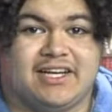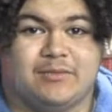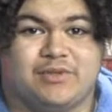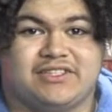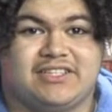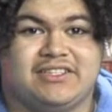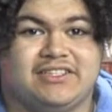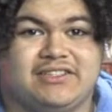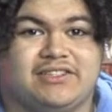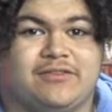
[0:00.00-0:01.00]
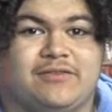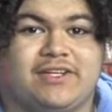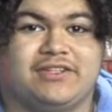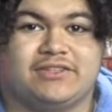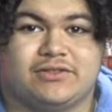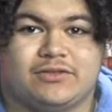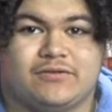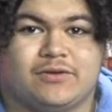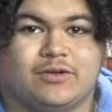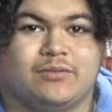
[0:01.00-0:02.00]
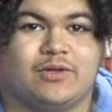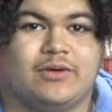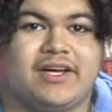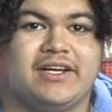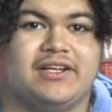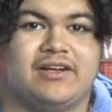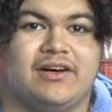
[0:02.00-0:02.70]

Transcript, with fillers: and presenting should fill out this Google form located